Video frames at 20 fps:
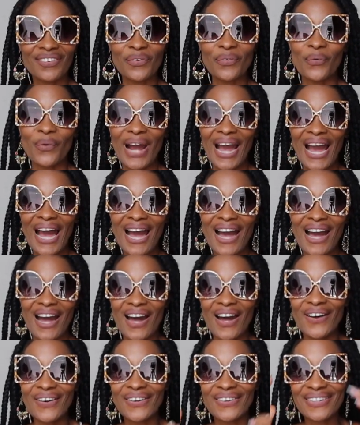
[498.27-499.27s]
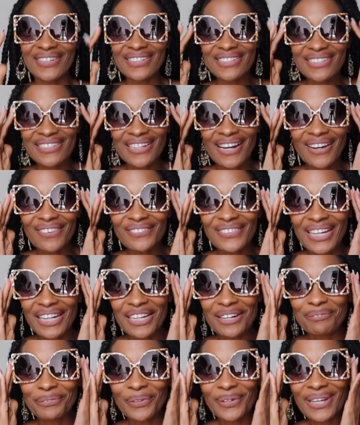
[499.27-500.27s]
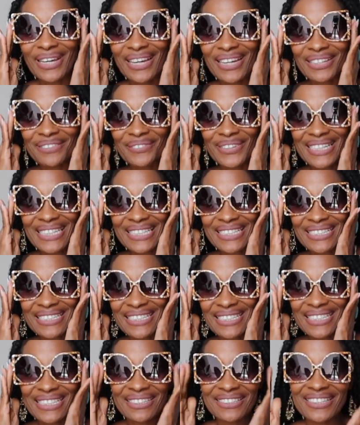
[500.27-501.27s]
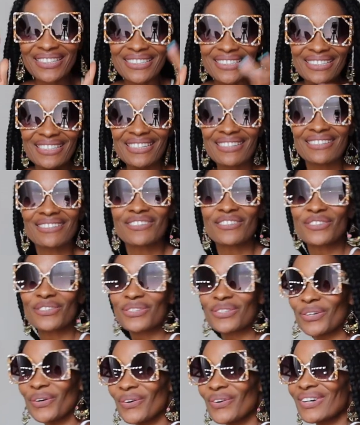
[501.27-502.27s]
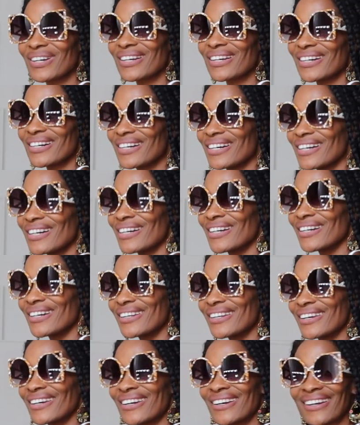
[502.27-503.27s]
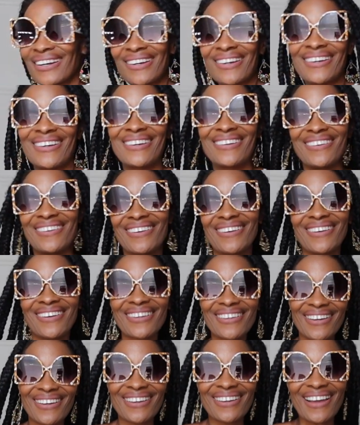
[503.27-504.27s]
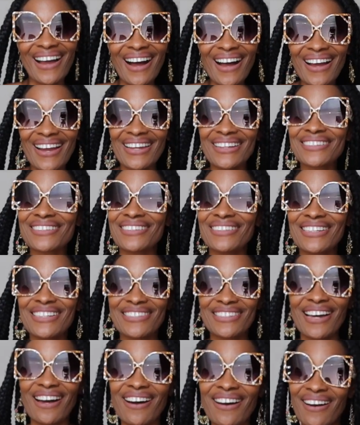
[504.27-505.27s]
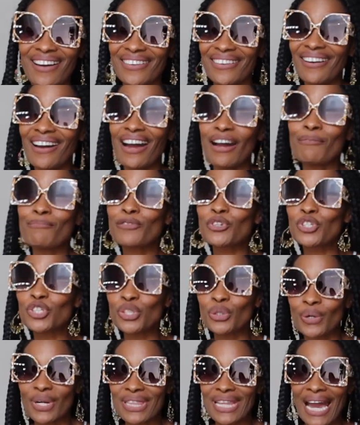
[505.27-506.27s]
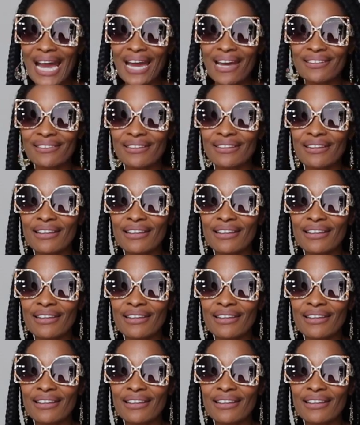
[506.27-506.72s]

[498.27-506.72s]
Wow, good job Delamoda NYC. These are so good. Guys, listen, I'm sure that